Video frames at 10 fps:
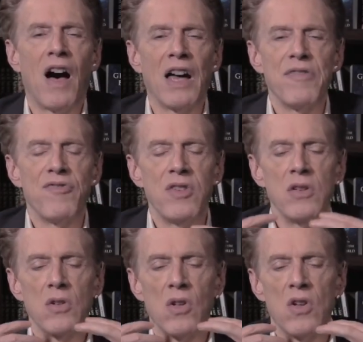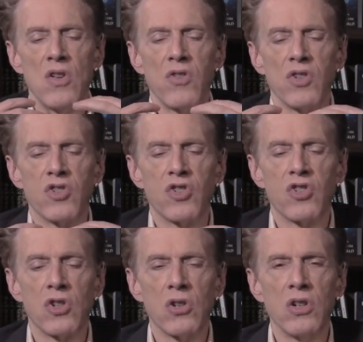I feel the
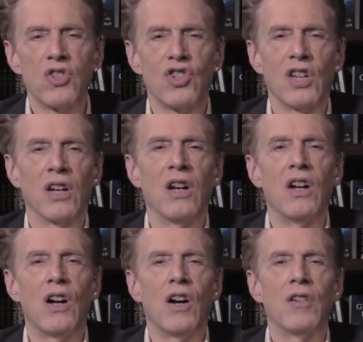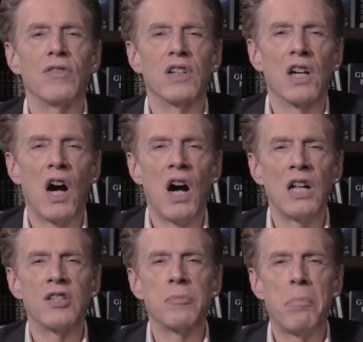surging of
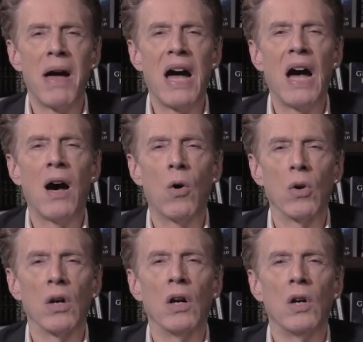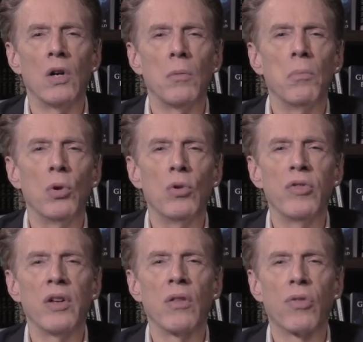God's power
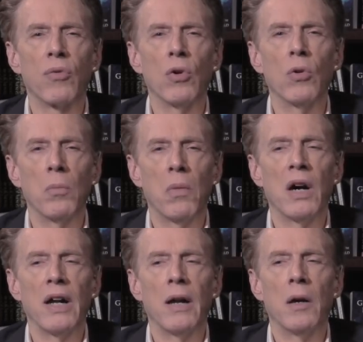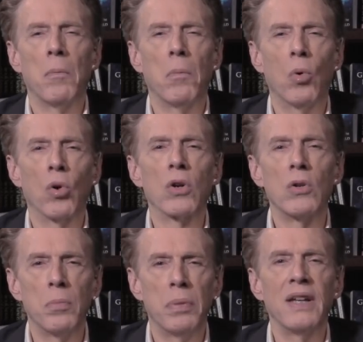moving through my
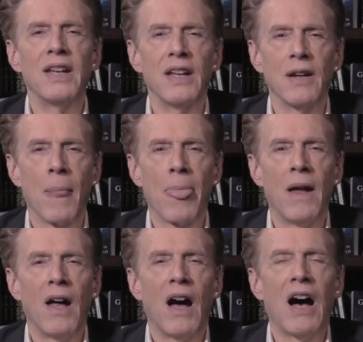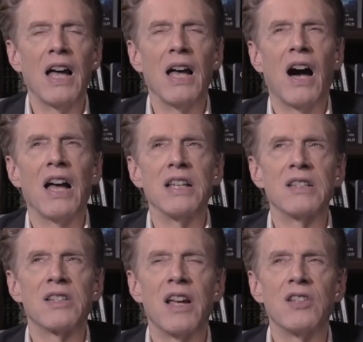mortal being. I
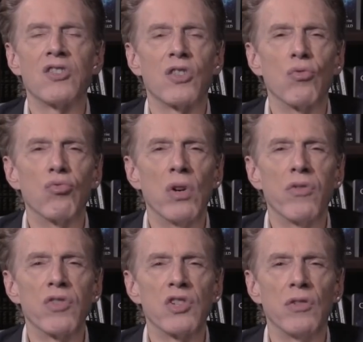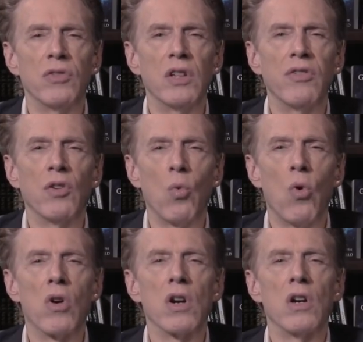sense the rivers of living
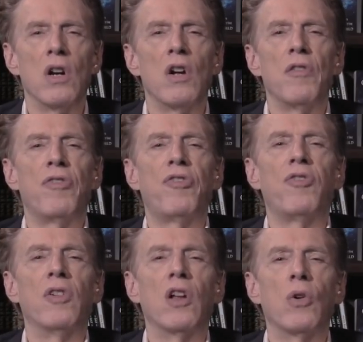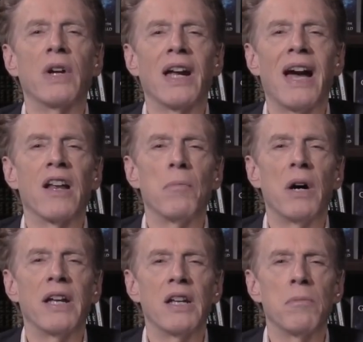water flowing out of
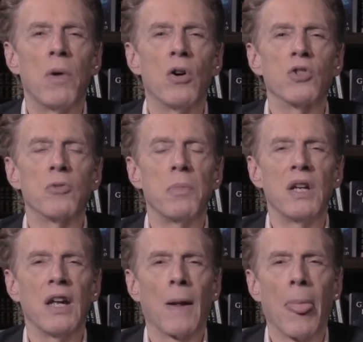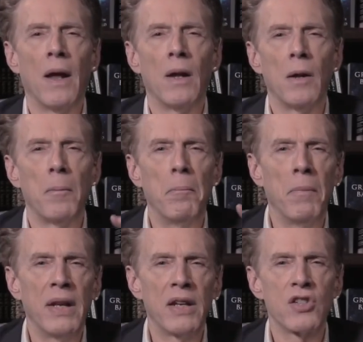my inmost being,
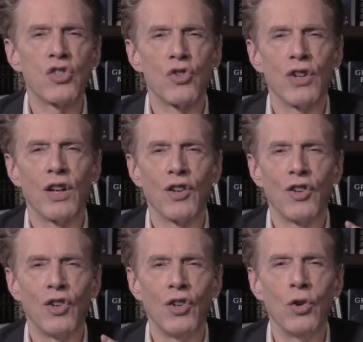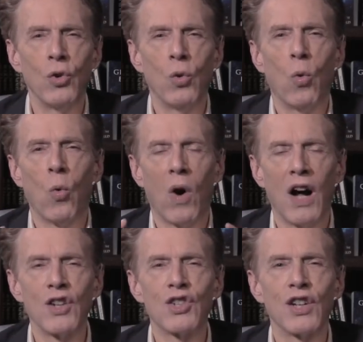ministering to you,
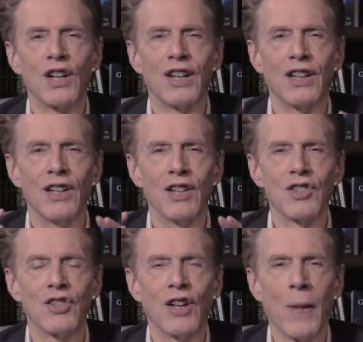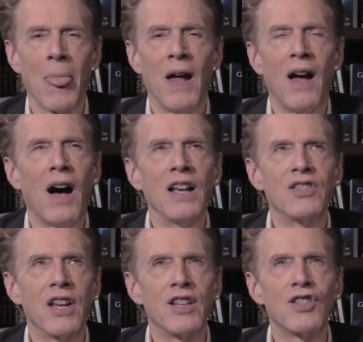watching and listening. I
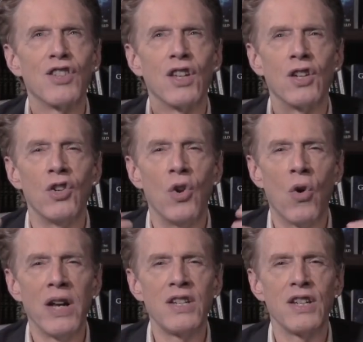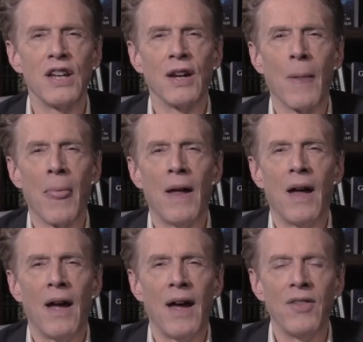sense the anointing
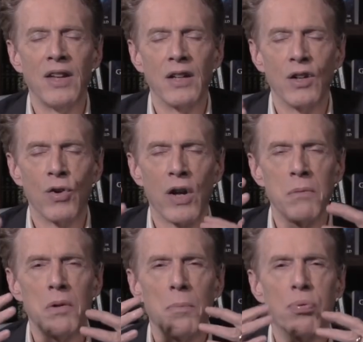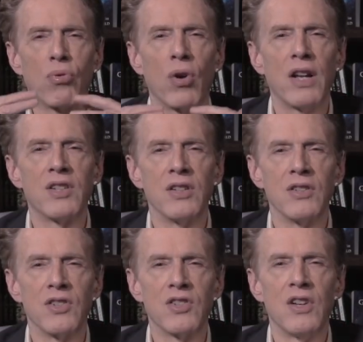and the incredible
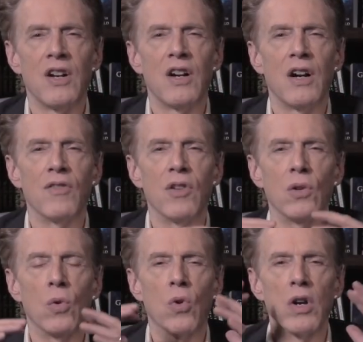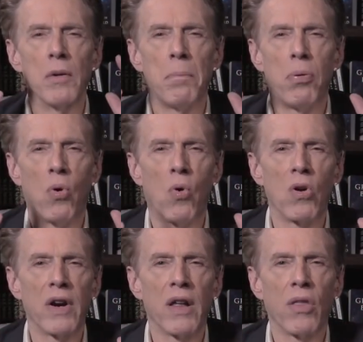presence of the Lord
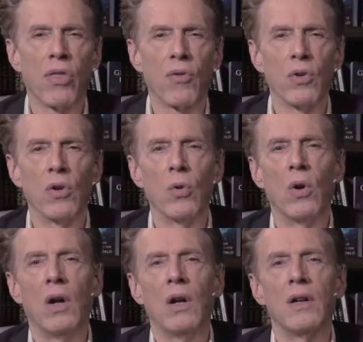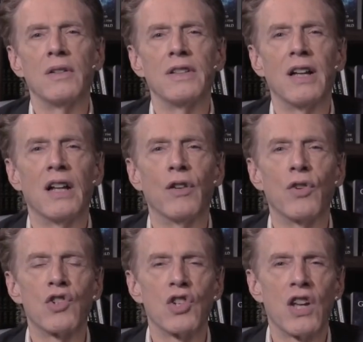pouring through the
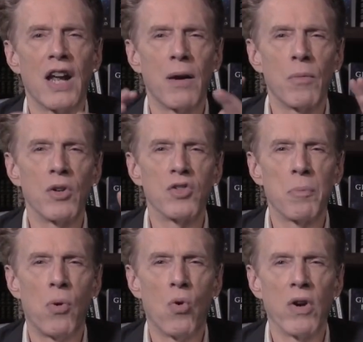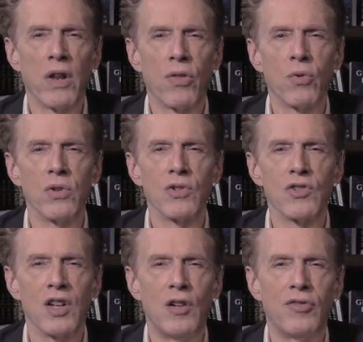television cameras, pouring through your
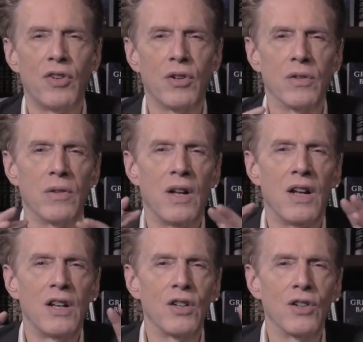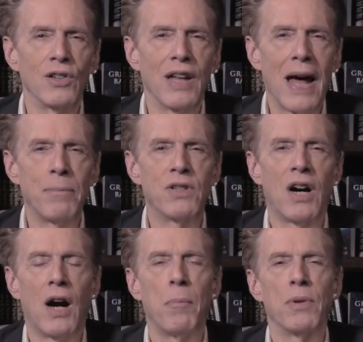cell phone, your
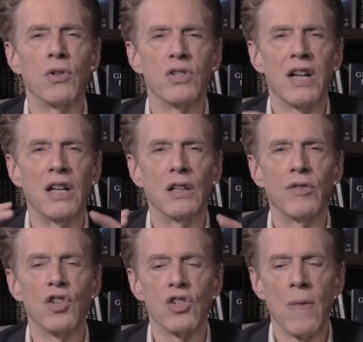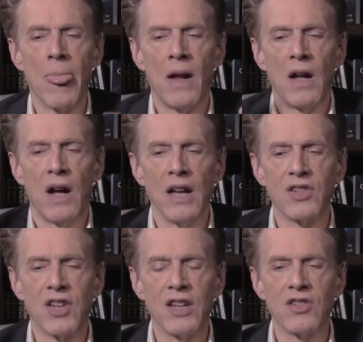laptop, your television. I
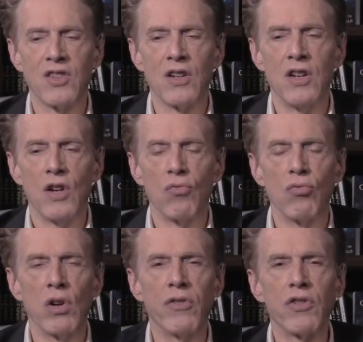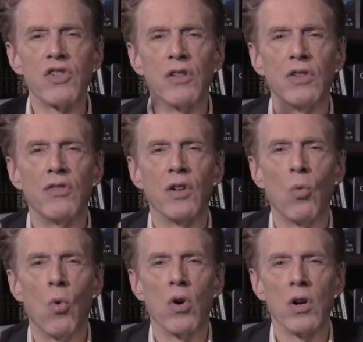sense the rivers of
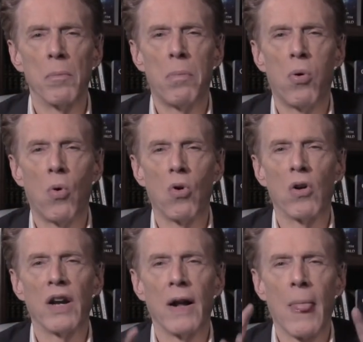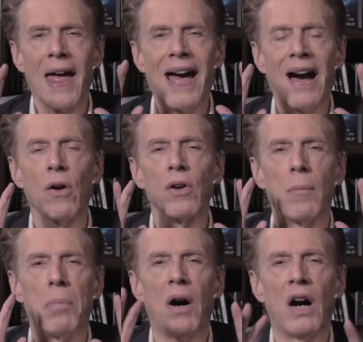living water pouring
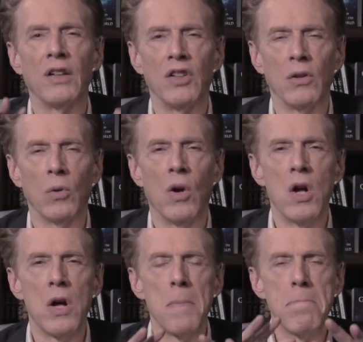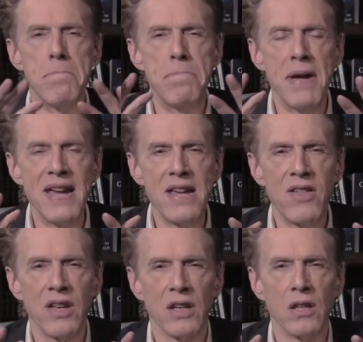out upon you,
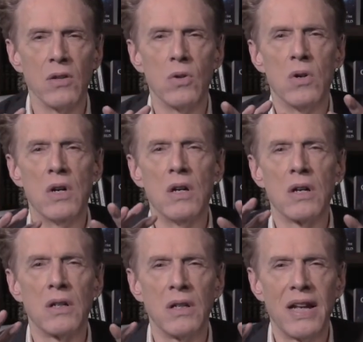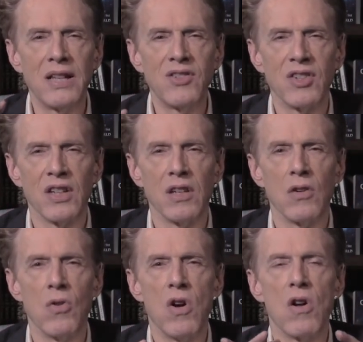bathing you, cleansing
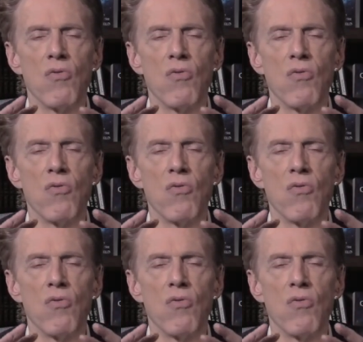you,